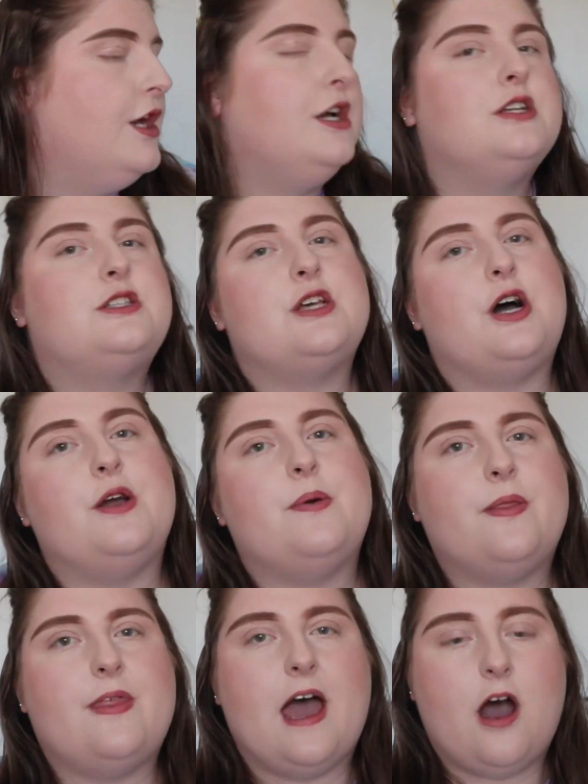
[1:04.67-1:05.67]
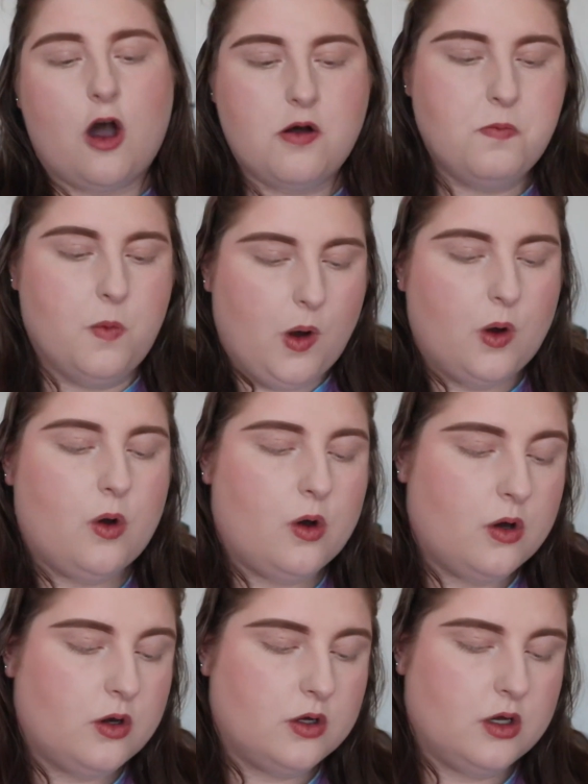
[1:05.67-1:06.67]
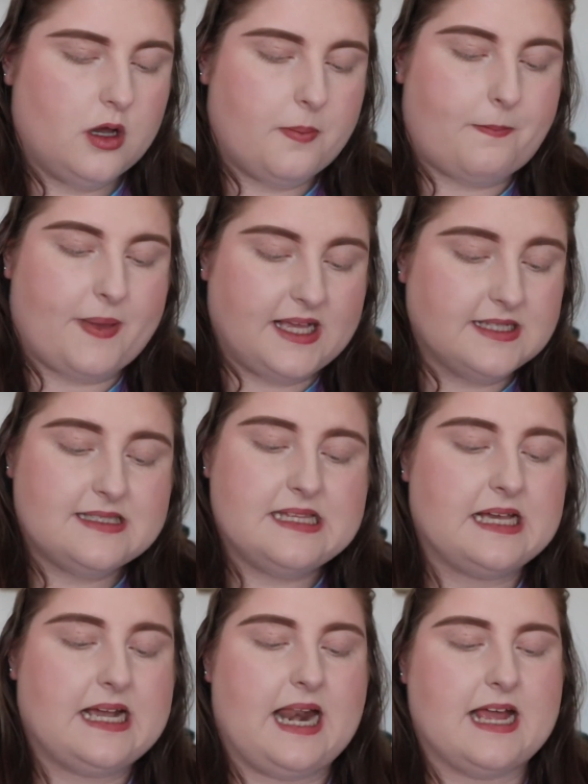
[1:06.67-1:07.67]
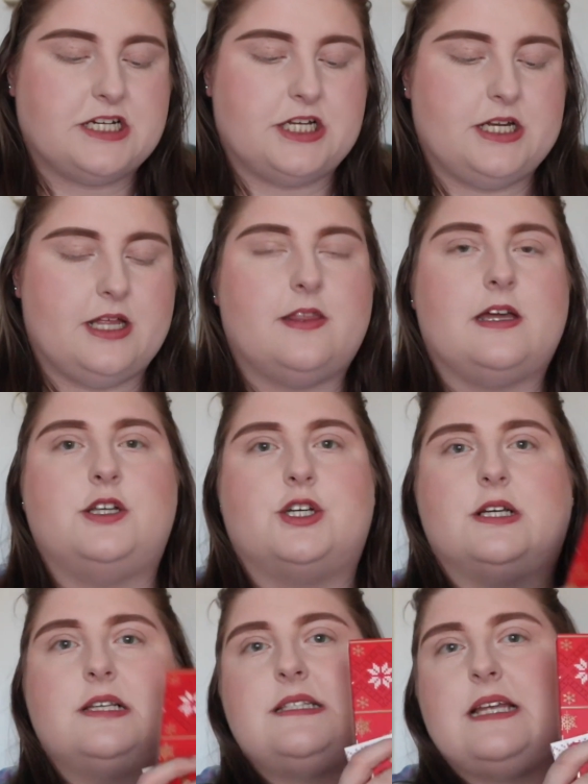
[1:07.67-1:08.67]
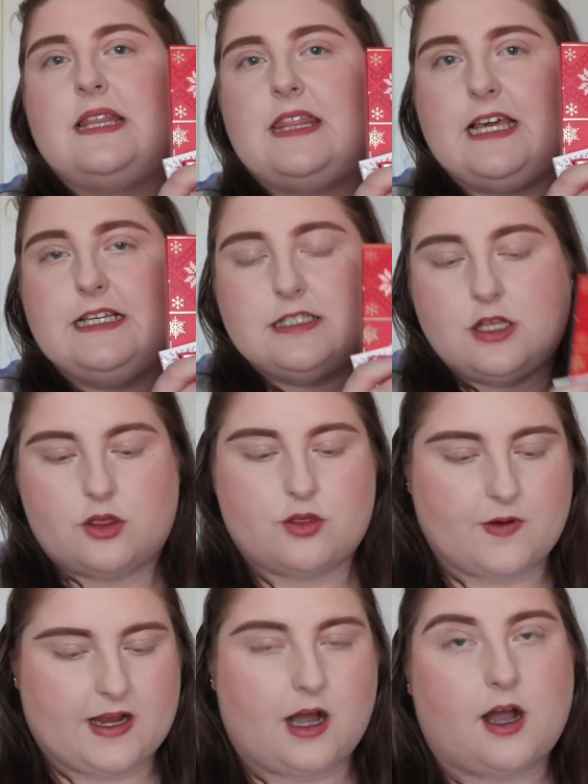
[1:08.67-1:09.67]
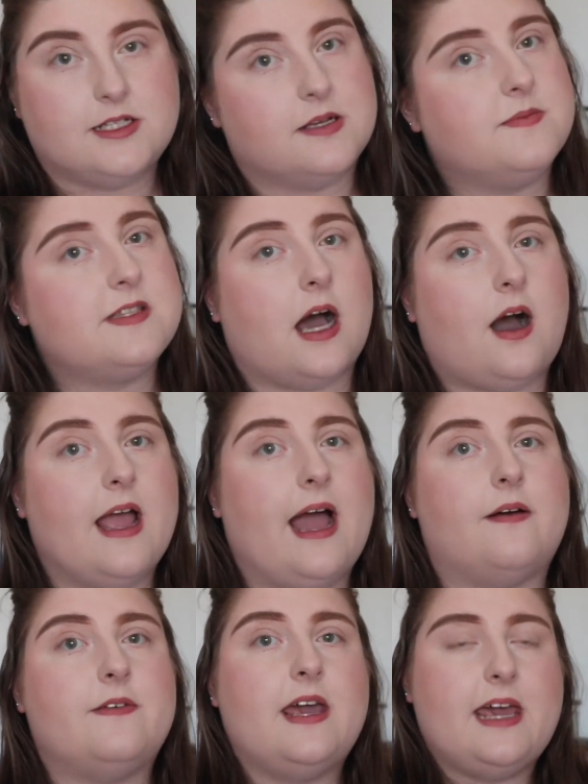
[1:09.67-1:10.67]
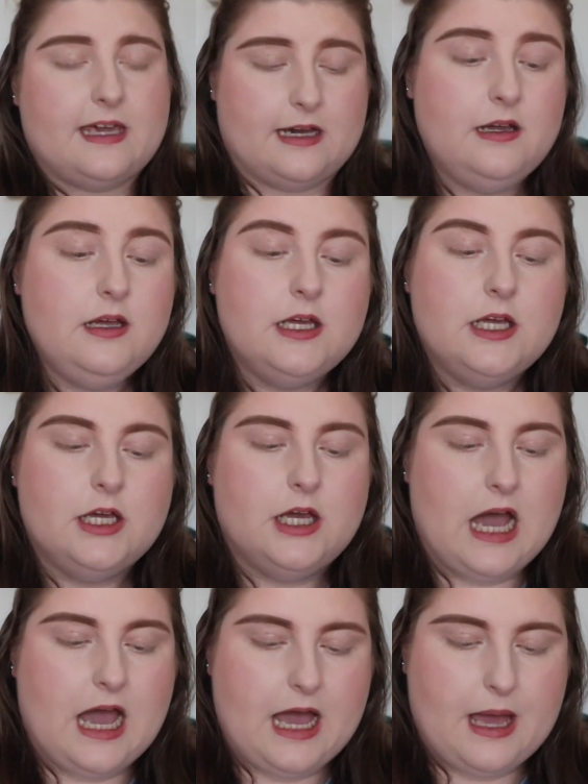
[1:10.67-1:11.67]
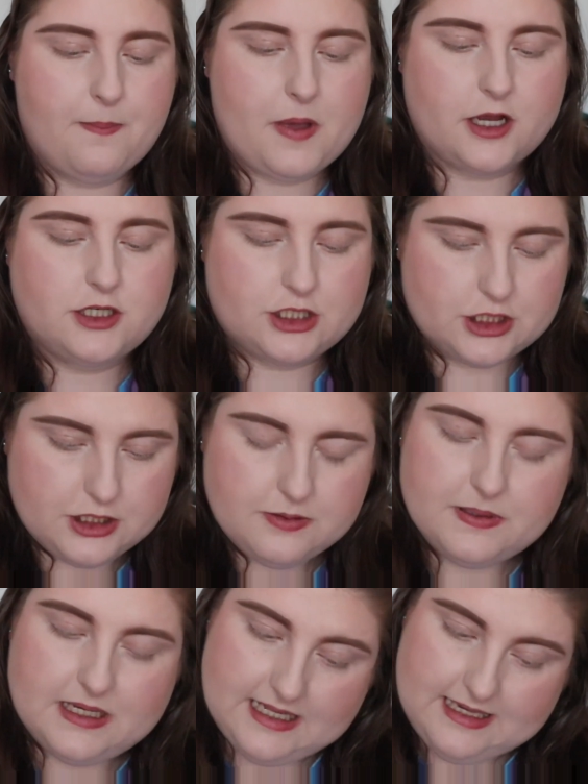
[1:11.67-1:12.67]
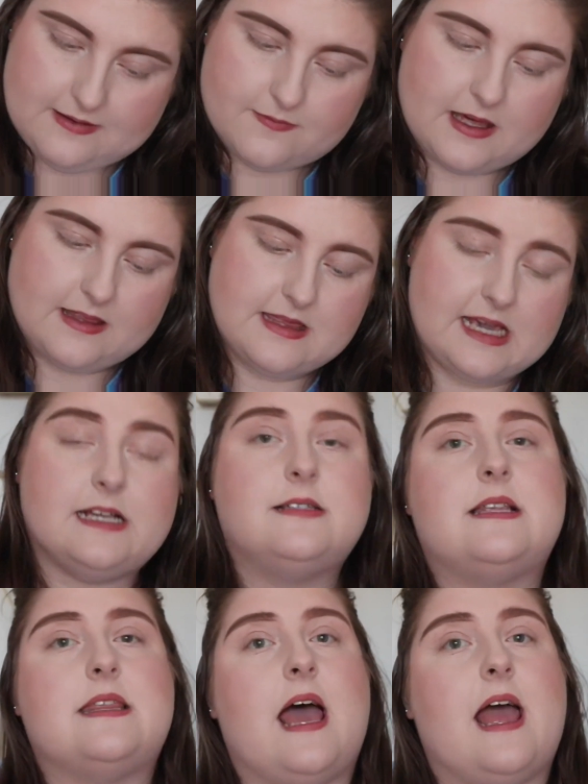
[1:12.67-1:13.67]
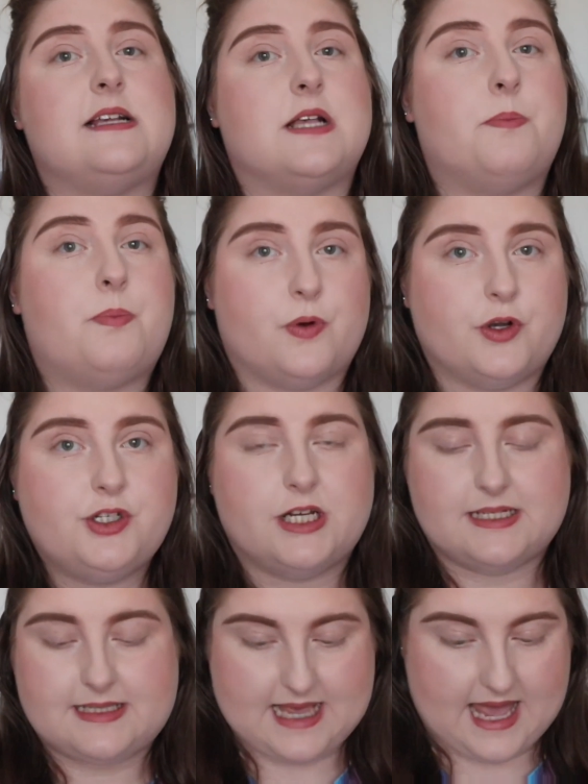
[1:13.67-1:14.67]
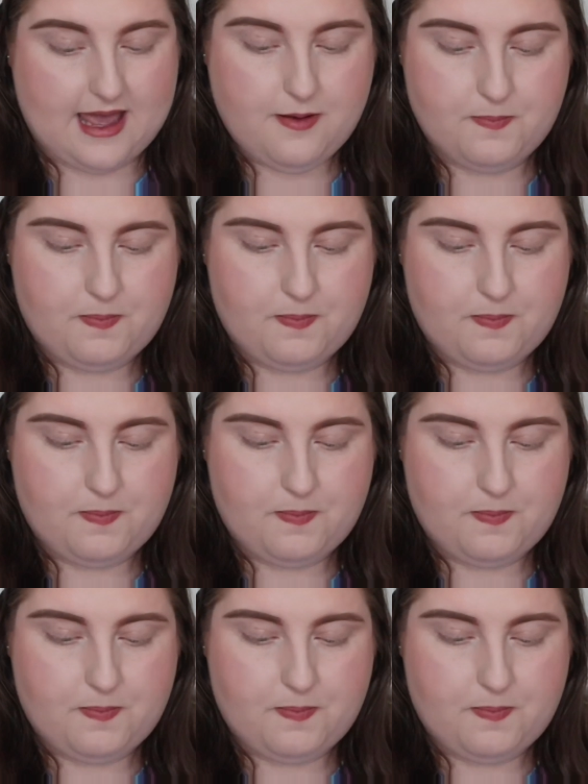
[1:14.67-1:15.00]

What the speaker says: So there are more bits to the collection than just these 3 items that I have here. I do believe in this there is a brush set.